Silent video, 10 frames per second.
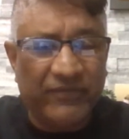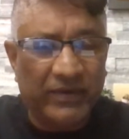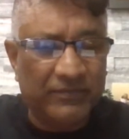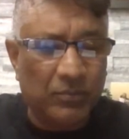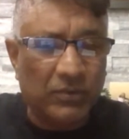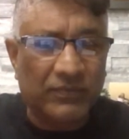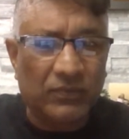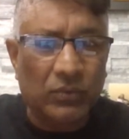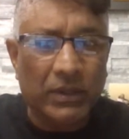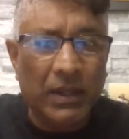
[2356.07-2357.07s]

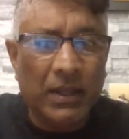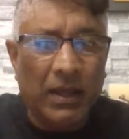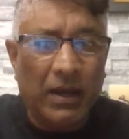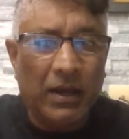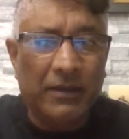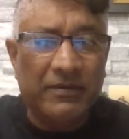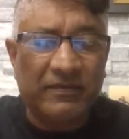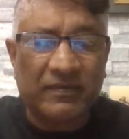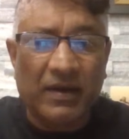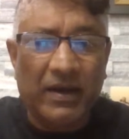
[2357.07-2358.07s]
profiles on my
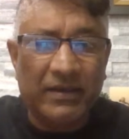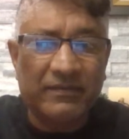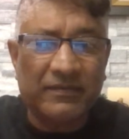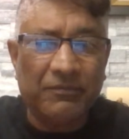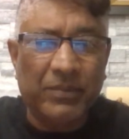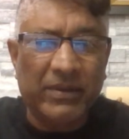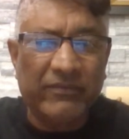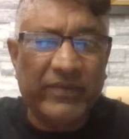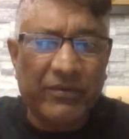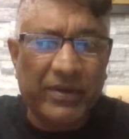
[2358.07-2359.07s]
Facebook soon.
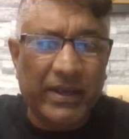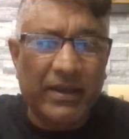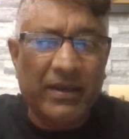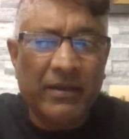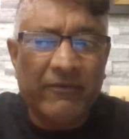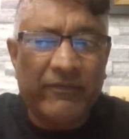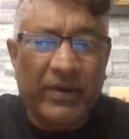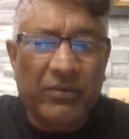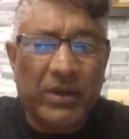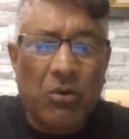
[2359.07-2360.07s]
These guys
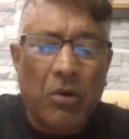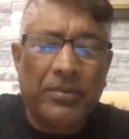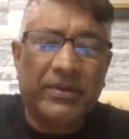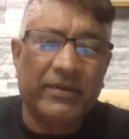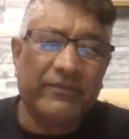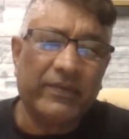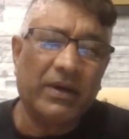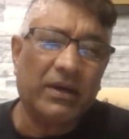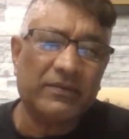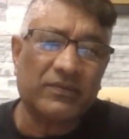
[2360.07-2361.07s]
have been very,
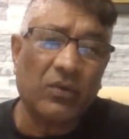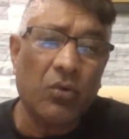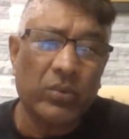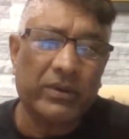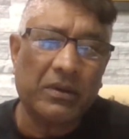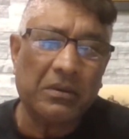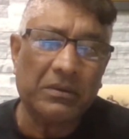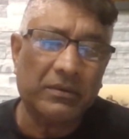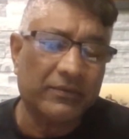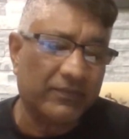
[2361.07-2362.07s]
very
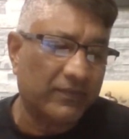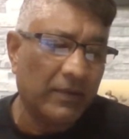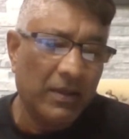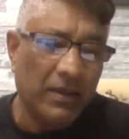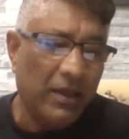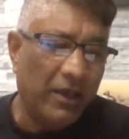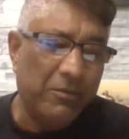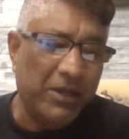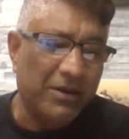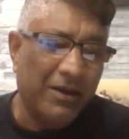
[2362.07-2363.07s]
cooperative. So were
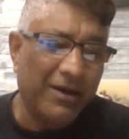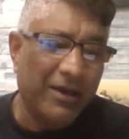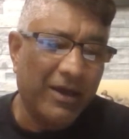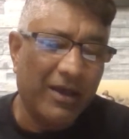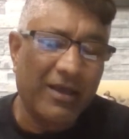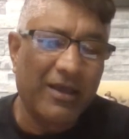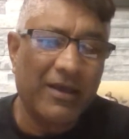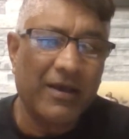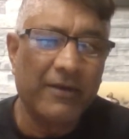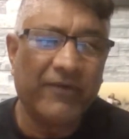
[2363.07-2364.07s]
the girls.
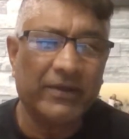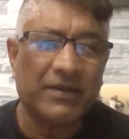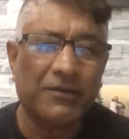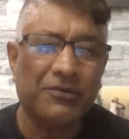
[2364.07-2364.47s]
I mean,